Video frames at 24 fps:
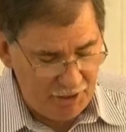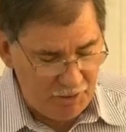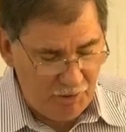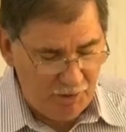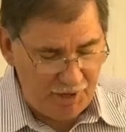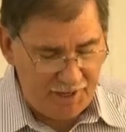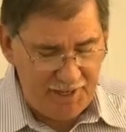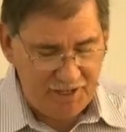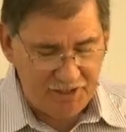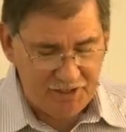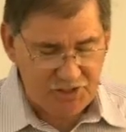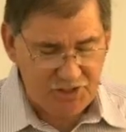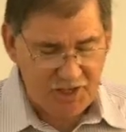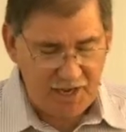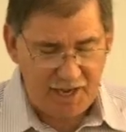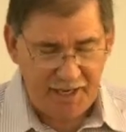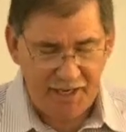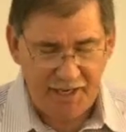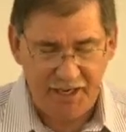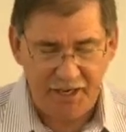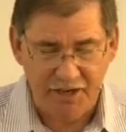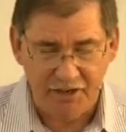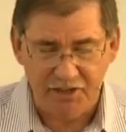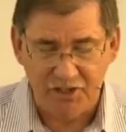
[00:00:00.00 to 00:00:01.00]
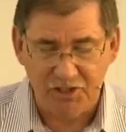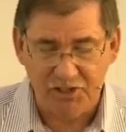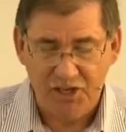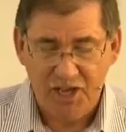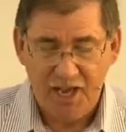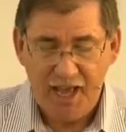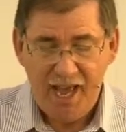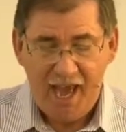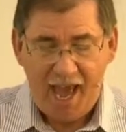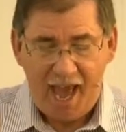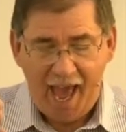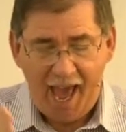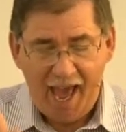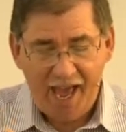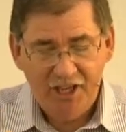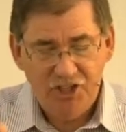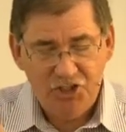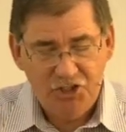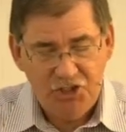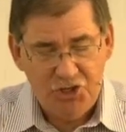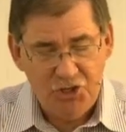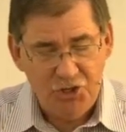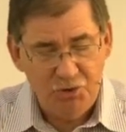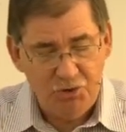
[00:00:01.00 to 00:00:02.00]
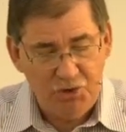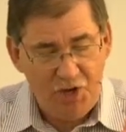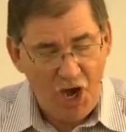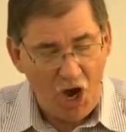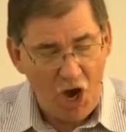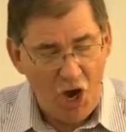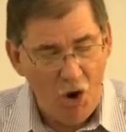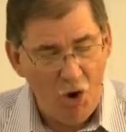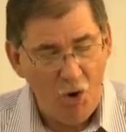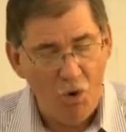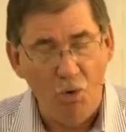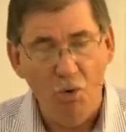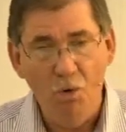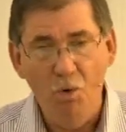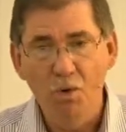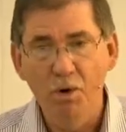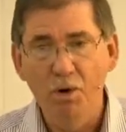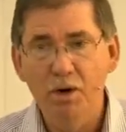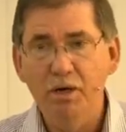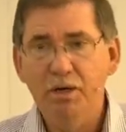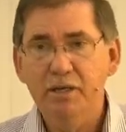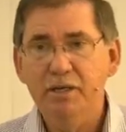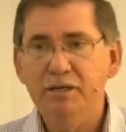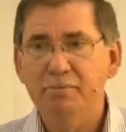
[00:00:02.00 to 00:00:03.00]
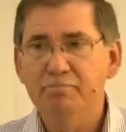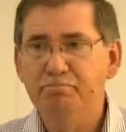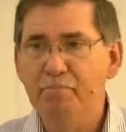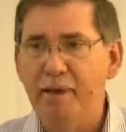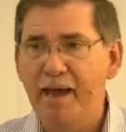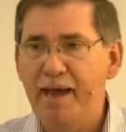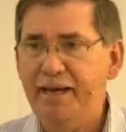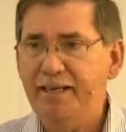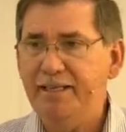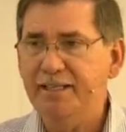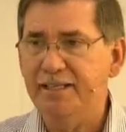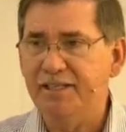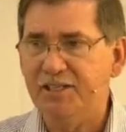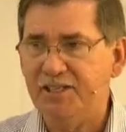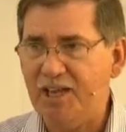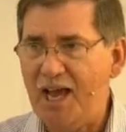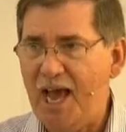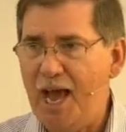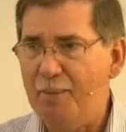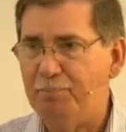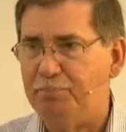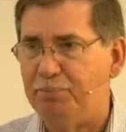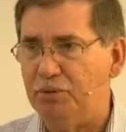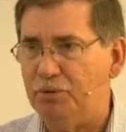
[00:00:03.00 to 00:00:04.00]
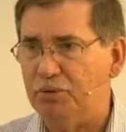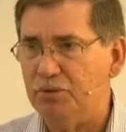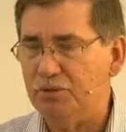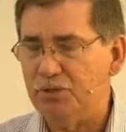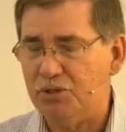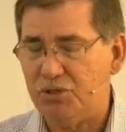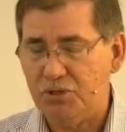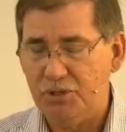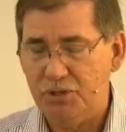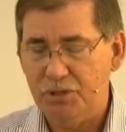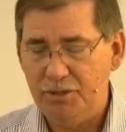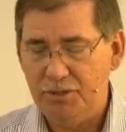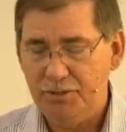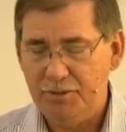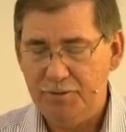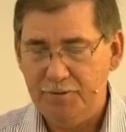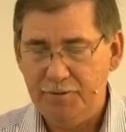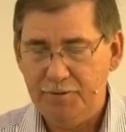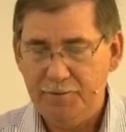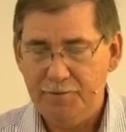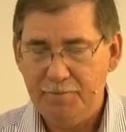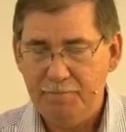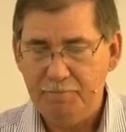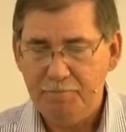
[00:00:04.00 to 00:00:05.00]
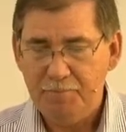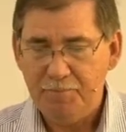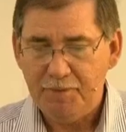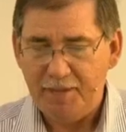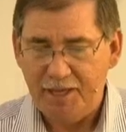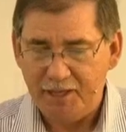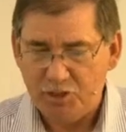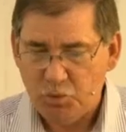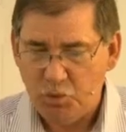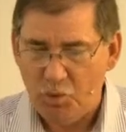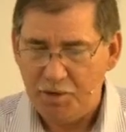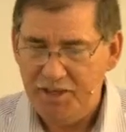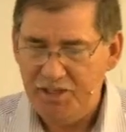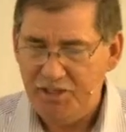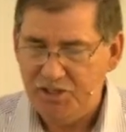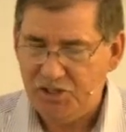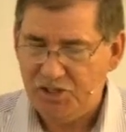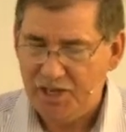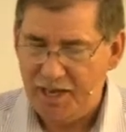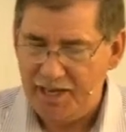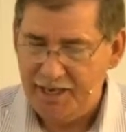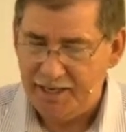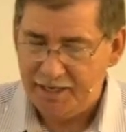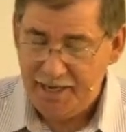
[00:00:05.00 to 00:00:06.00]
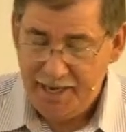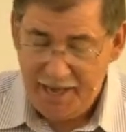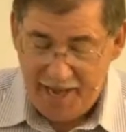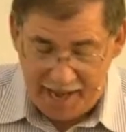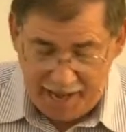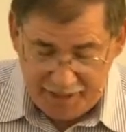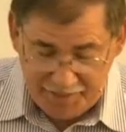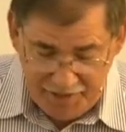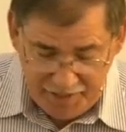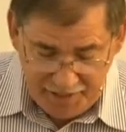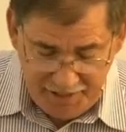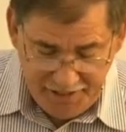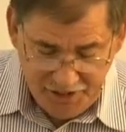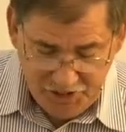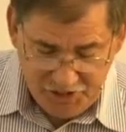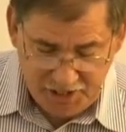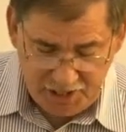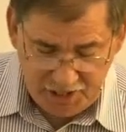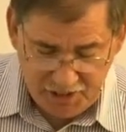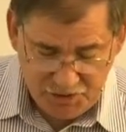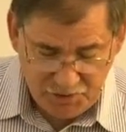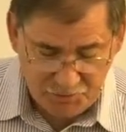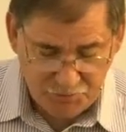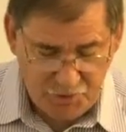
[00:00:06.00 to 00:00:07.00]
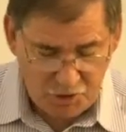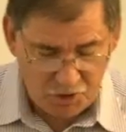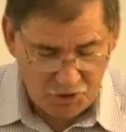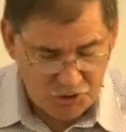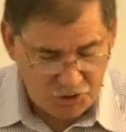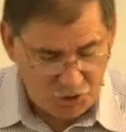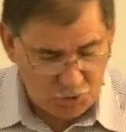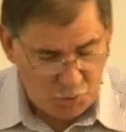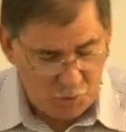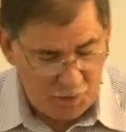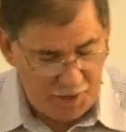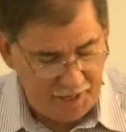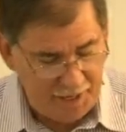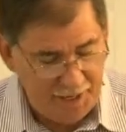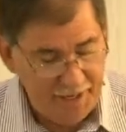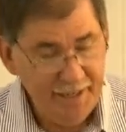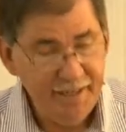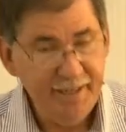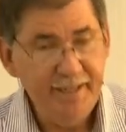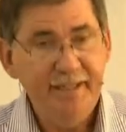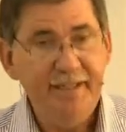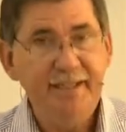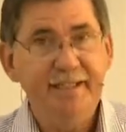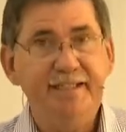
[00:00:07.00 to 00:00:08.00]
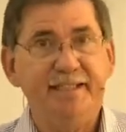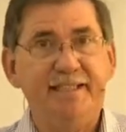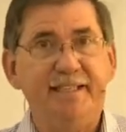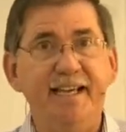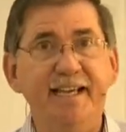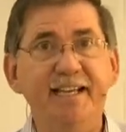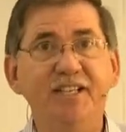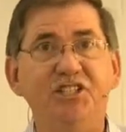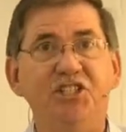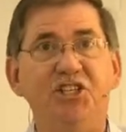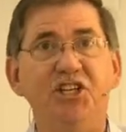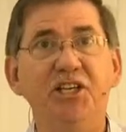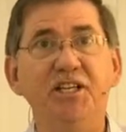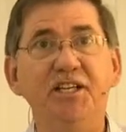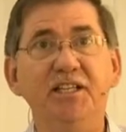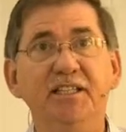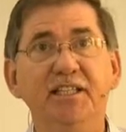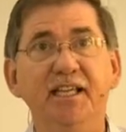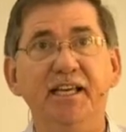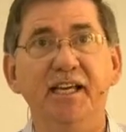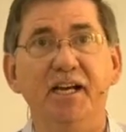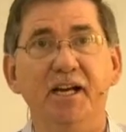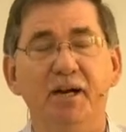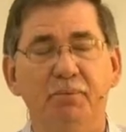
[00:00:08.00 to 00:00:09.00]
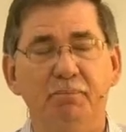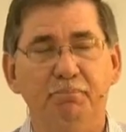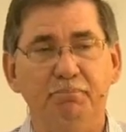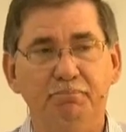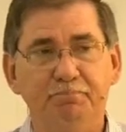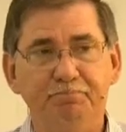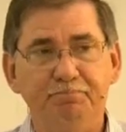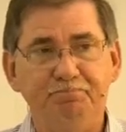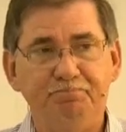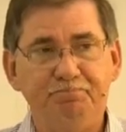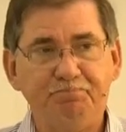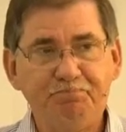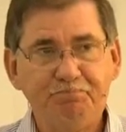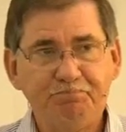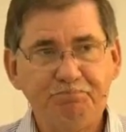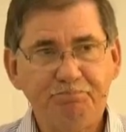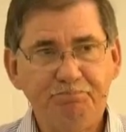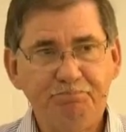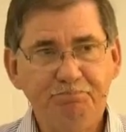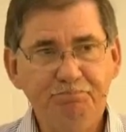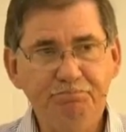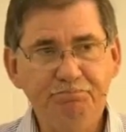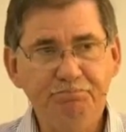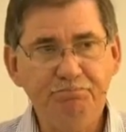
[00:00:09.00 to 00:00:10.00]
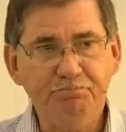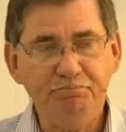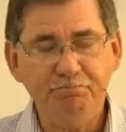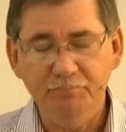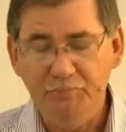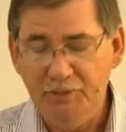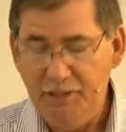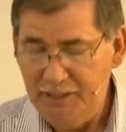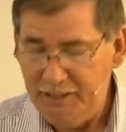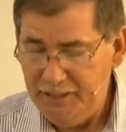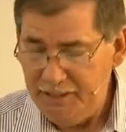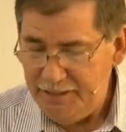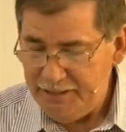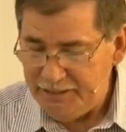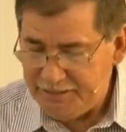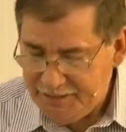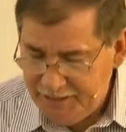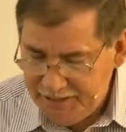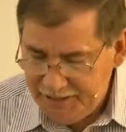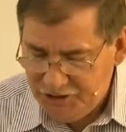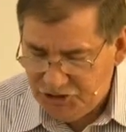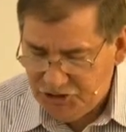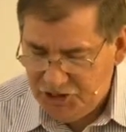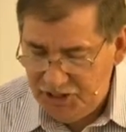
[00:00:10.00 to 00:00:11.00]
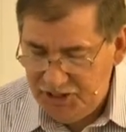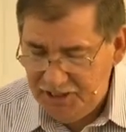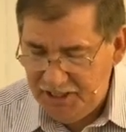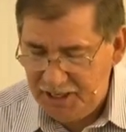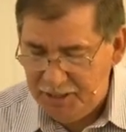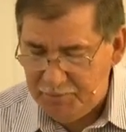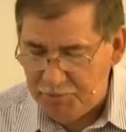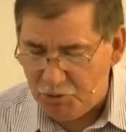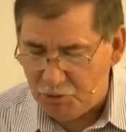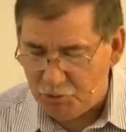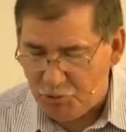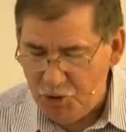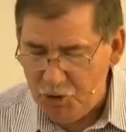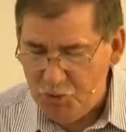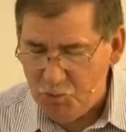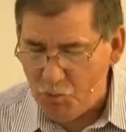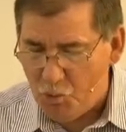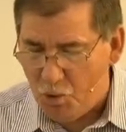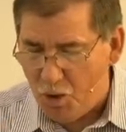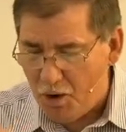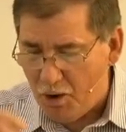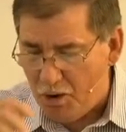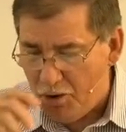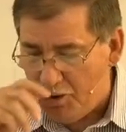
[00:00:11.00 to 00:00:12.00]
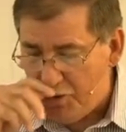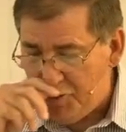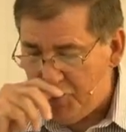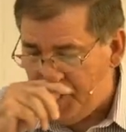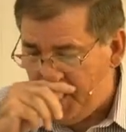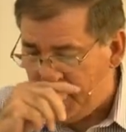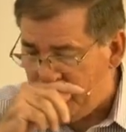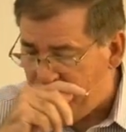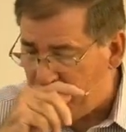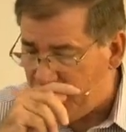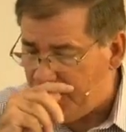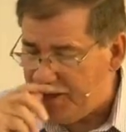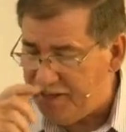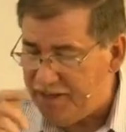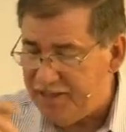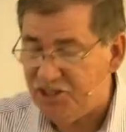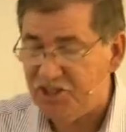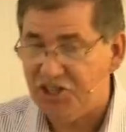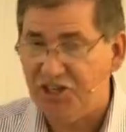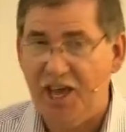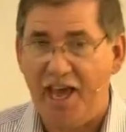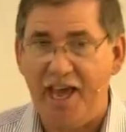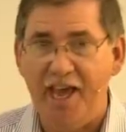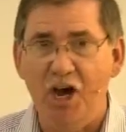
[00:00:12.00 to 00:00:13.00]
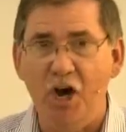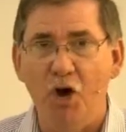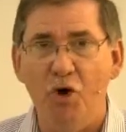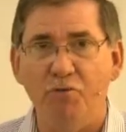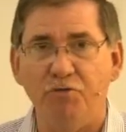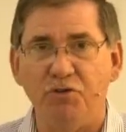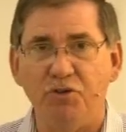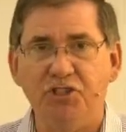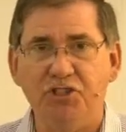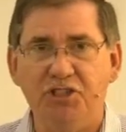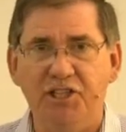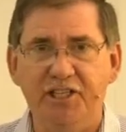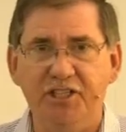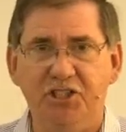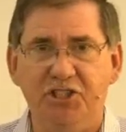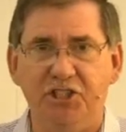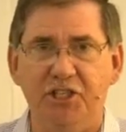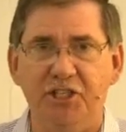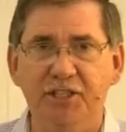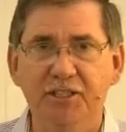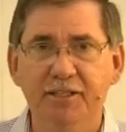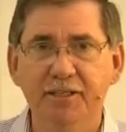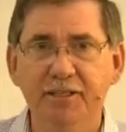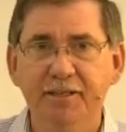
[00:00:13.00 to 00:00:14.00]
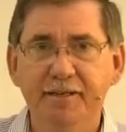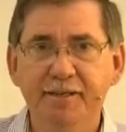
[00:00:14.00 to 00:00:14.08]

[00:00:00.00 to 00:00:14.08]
what He is saying here is as you go, make disciples. That's what He's saying. And then He says in verse 20, teaching them. Teaching them. The root word there is deo for teaching,